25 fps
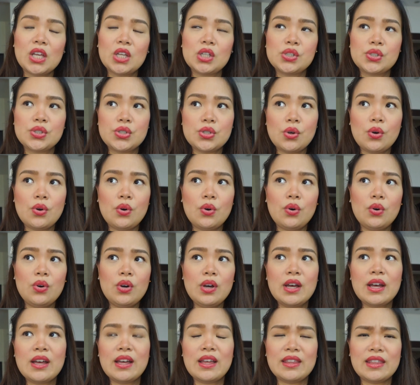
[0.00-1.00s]
So
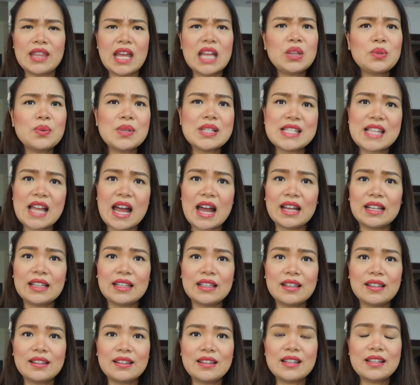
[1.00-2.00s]
that was that.
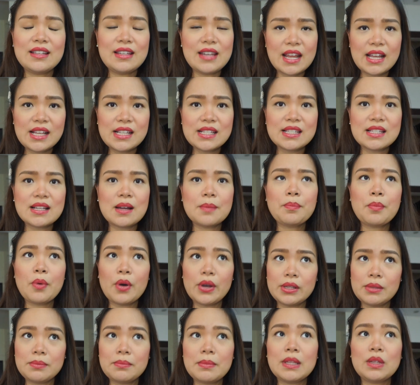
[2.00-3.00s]
The next
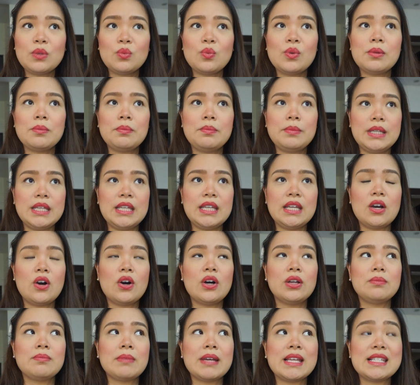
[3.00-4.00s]
appointment will be
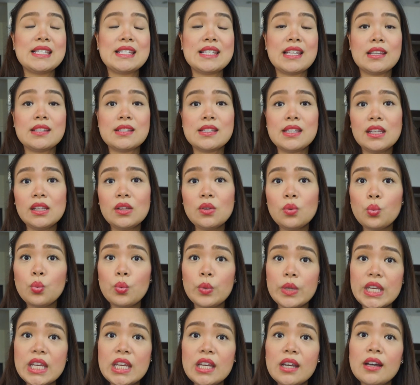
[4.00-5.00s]
on my 16th
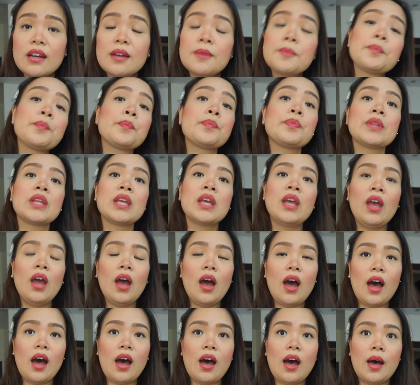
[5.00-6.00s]
week.
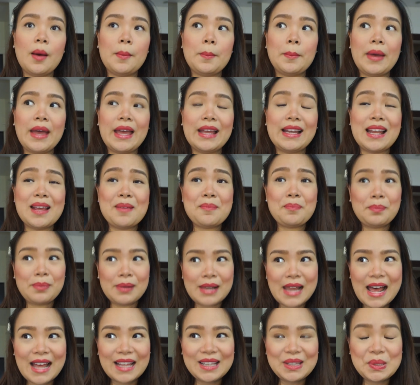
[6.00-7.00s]
And I
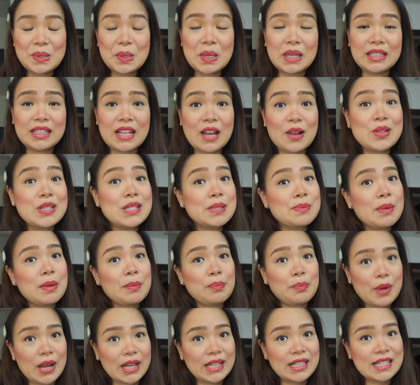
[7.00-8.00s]
plan to announce my
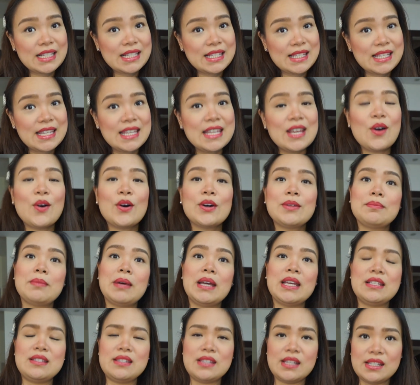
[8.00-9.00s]
pregnancy on
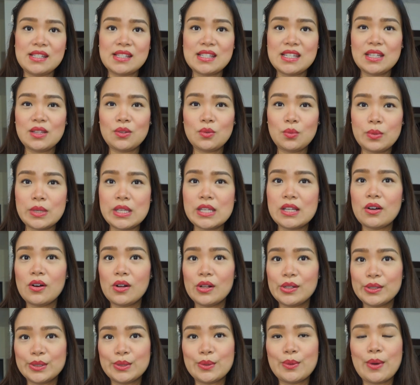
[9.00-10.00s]
my 16th week
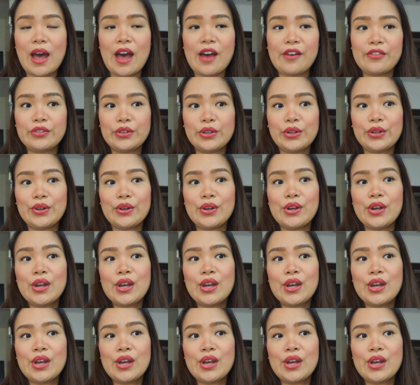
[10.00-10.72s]
also, after